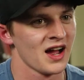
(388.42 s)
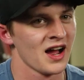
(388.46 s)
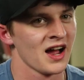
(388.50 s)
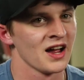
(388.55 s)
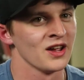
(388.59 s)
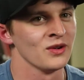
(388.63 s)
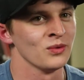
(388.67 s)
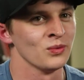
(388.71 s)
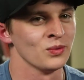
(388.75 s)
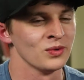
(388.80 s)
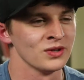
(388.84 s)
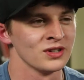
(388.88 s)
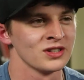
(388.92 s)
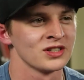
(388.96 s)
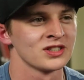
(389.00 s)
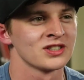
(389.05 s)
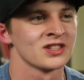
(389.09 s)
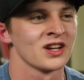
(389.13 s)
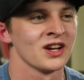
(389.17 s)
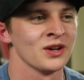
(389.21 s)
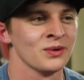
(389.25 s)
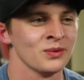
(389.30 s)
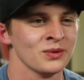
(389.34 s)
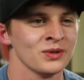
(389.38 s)
I
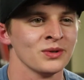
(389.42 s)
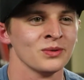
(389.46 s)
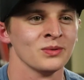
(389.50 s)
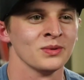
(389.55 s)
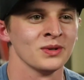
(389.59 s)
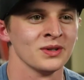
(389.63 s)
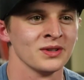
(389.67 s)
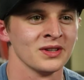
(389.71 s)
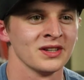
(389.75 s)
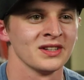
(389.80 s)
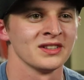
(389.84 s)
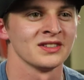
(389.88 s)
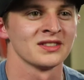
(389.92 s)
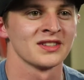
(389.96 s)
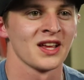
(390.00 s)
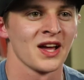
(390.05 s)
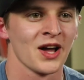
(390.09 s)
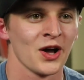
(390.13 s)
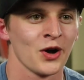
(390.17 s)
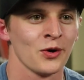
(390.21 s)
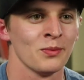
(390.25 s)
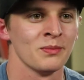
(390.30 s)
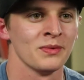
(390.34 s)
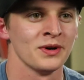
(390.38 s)
wish I would have realized
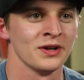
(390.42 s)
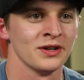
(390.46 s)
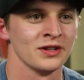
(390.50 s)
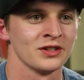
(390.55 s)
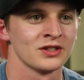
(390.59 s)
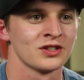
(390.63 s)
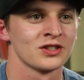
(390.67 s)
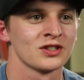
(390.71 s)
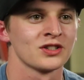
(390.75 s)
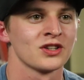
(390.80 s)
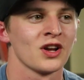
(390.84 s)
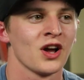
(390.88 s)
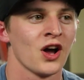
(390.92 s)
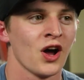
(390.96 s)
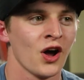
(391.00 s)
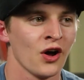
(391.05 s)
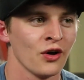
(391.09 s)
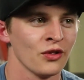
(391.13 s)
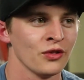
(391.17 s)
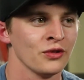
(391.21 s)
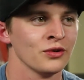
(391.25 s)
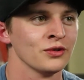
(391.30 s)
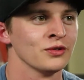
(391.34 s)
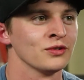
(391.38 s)
how much
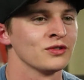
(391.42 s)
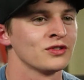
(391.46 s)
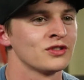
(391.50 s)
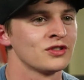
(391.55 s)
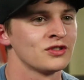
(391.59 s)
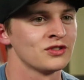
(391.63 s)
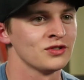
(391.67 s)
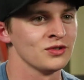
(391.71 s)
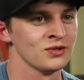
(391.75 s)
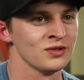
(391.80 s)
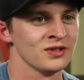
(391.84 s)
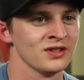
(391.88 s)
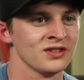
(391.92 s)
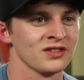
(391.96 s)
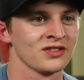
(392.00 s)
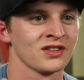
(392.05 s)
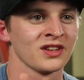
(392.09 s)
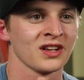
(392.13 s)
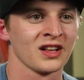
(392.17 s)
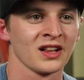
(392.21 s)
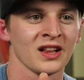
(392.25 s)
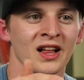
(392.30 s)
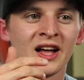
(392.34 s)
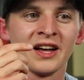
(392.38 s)
other students
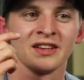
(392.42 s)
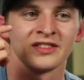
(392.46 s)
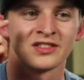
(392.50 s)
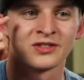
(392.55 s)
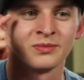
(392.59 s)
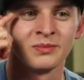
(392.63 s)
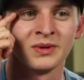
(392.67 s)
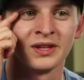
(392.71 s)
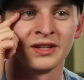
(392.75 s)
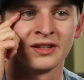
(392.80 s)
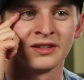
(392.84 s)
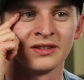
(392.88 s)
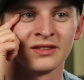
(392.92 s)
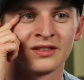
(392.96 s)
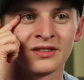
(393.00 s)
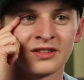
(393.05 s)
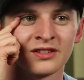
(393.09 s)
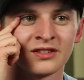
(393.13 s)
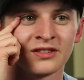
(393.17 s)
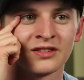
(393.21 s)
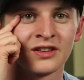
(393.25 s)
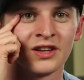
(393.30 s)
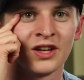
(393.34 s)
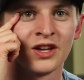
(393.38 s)
and
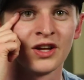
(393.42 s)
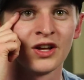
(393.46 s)
classmates